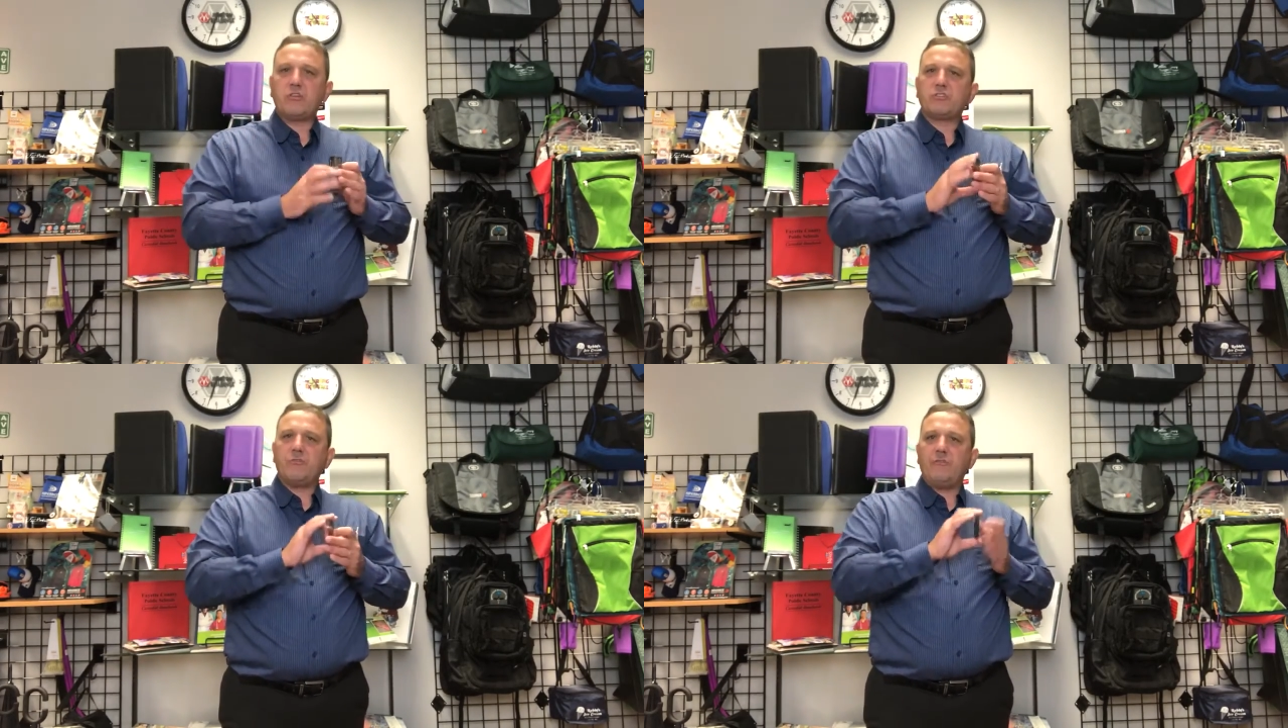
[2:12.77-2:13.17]

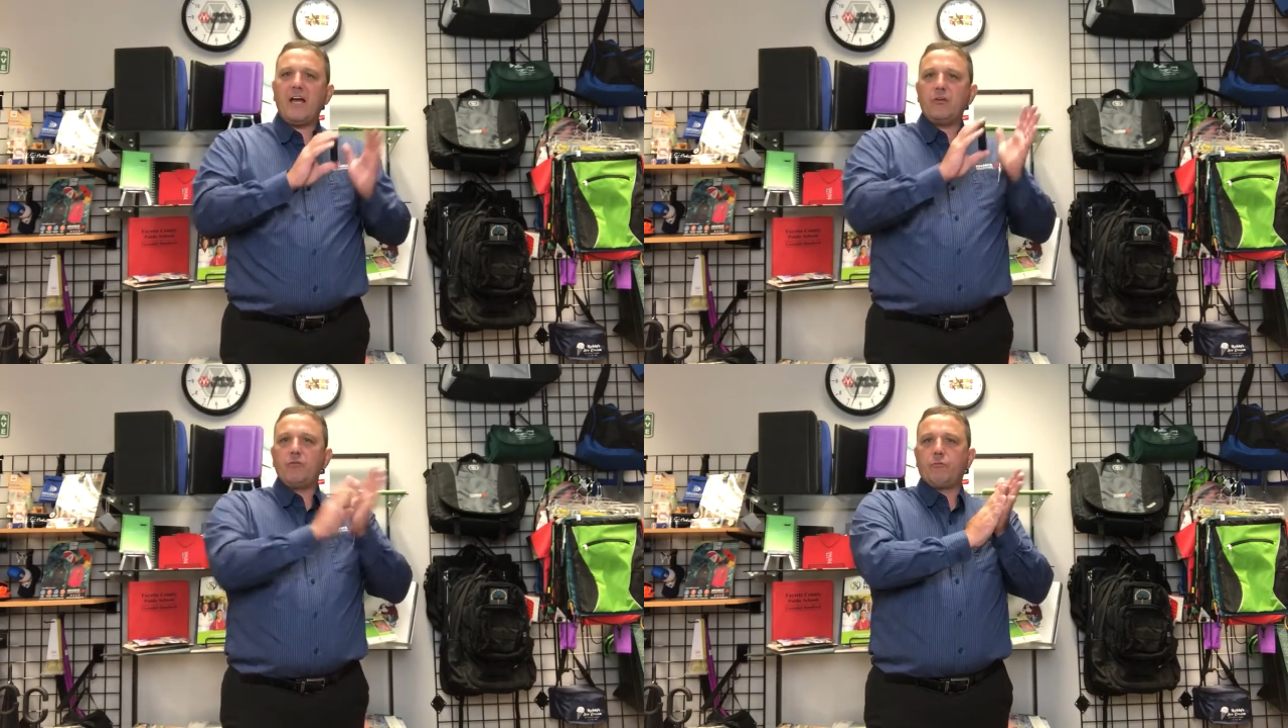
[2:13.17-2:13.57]
There's a
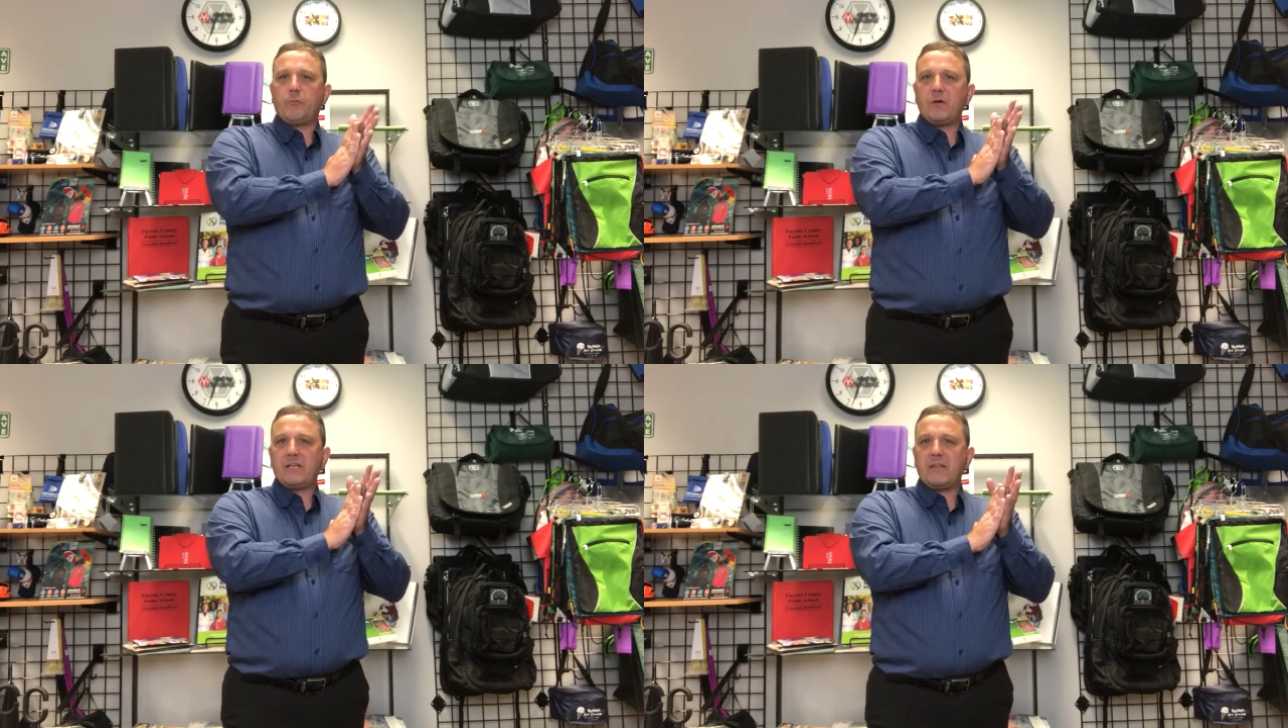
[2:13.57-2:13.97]
value for
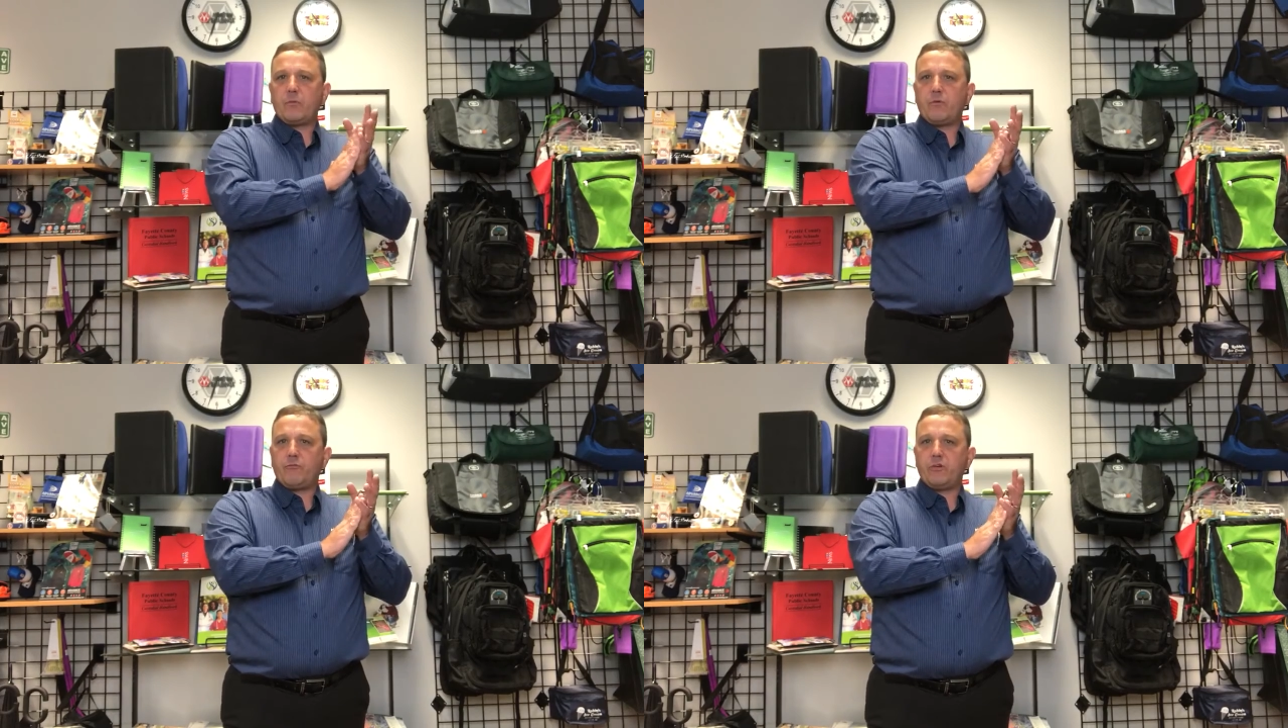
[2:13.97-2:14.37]
putting it on
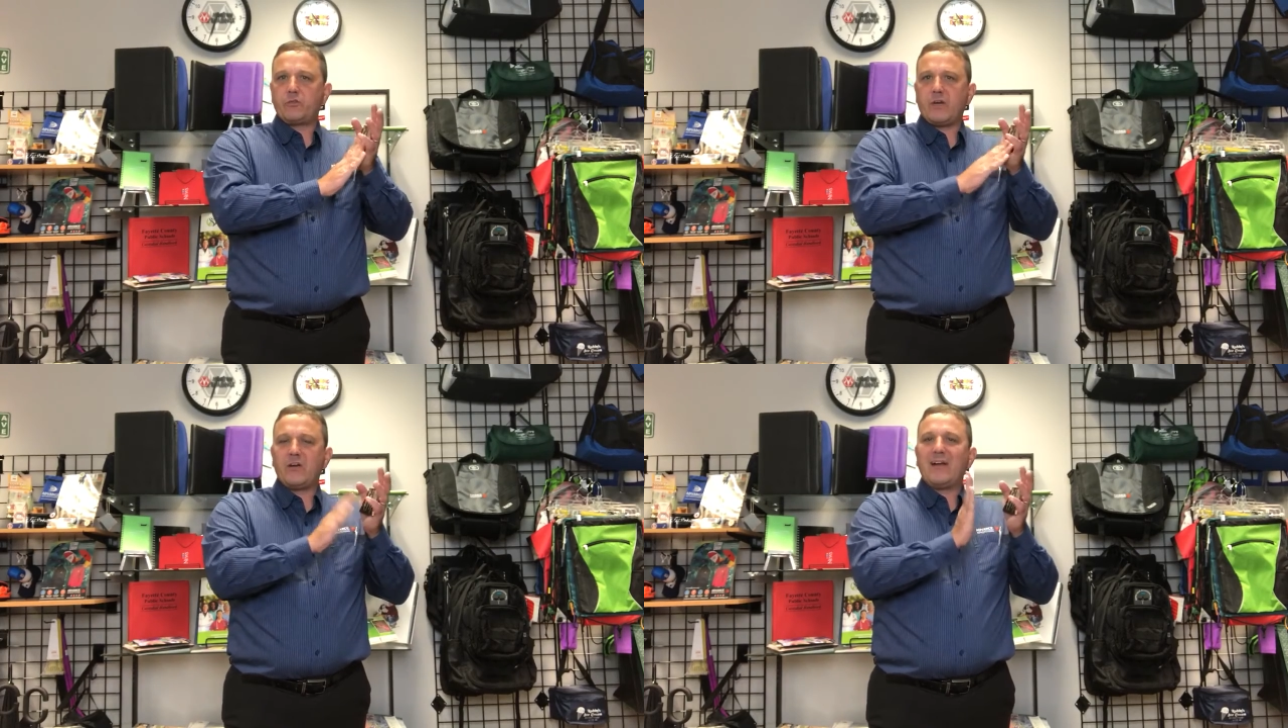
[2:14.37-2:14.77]
the
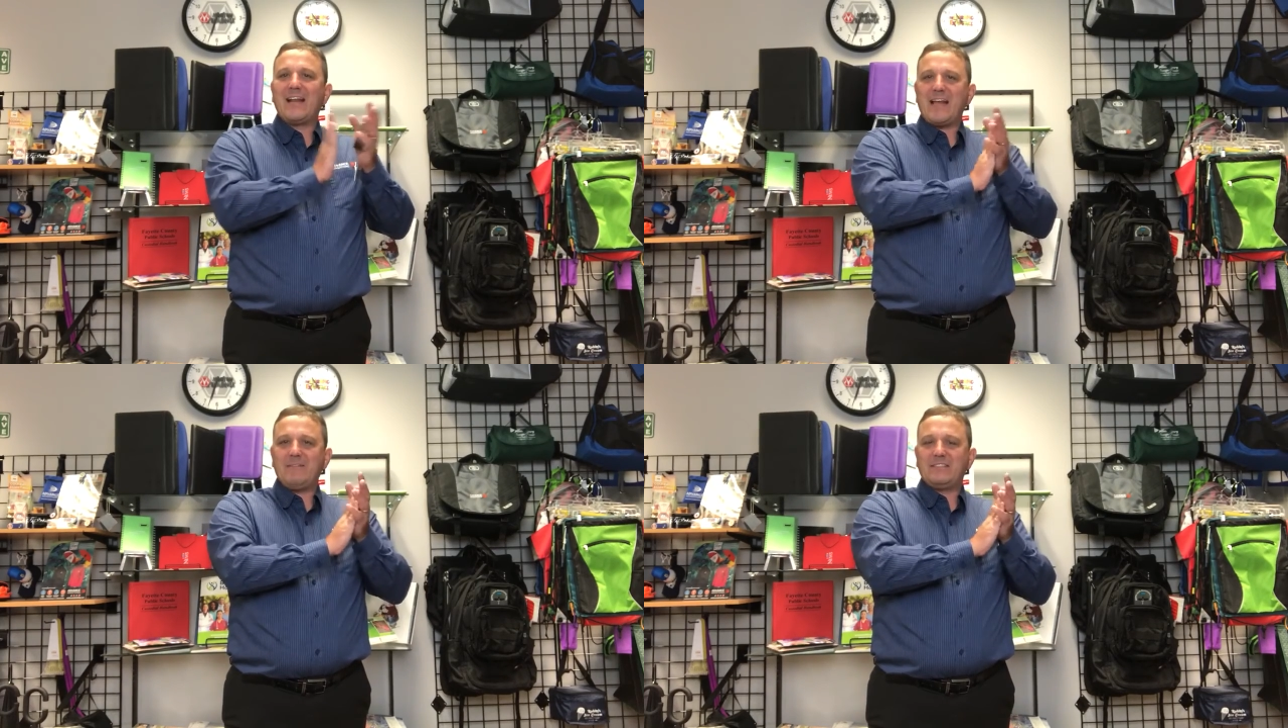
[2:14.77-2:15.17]
refrigerator
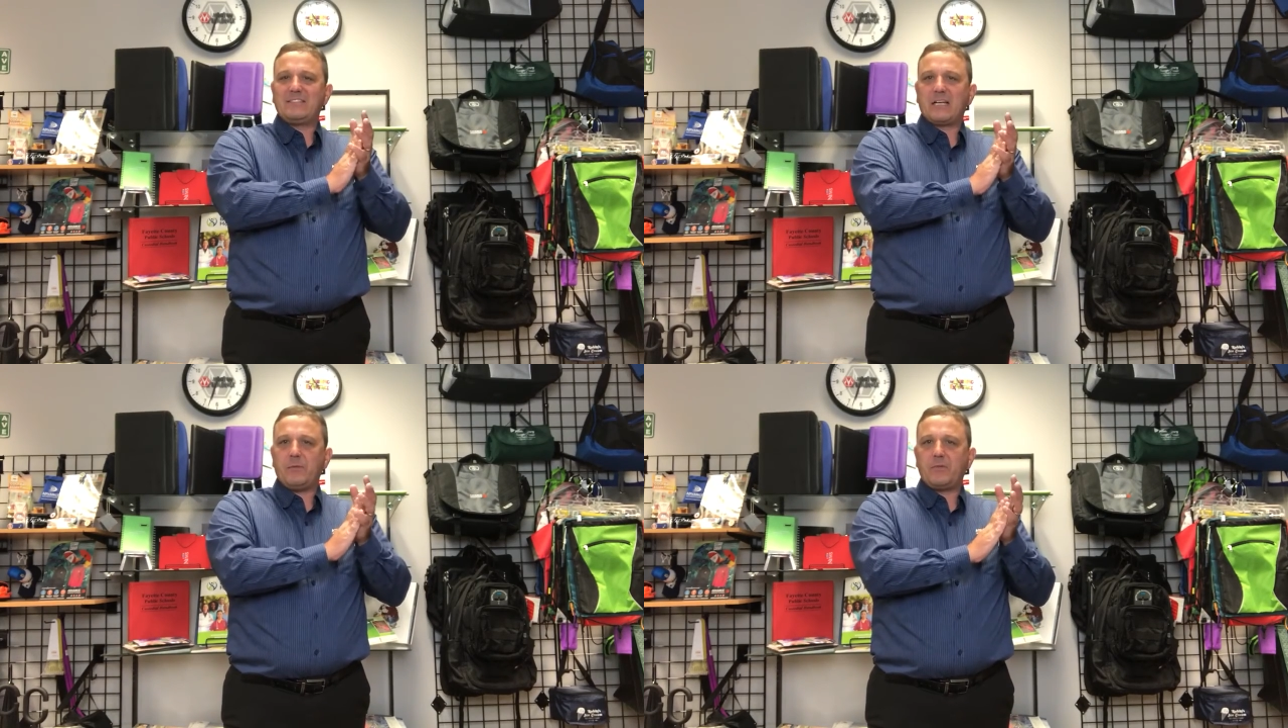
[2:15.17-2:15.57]
and having it
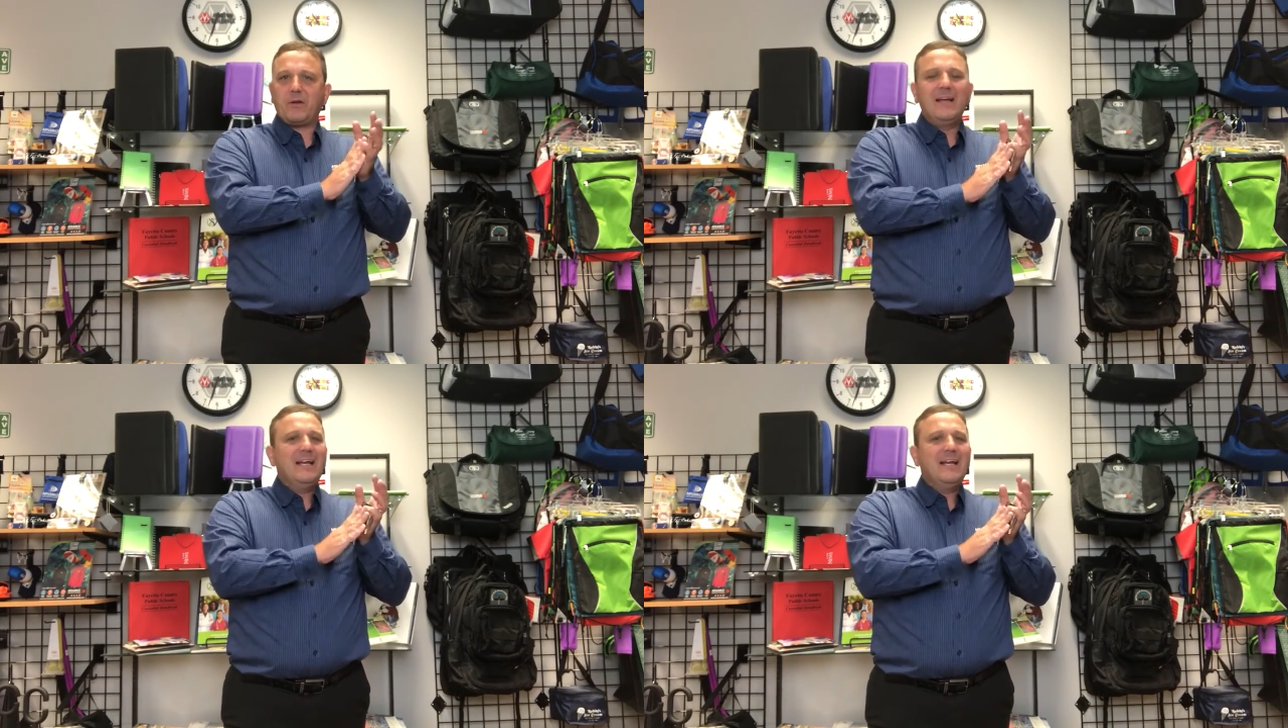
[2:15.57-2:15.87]
stick up there.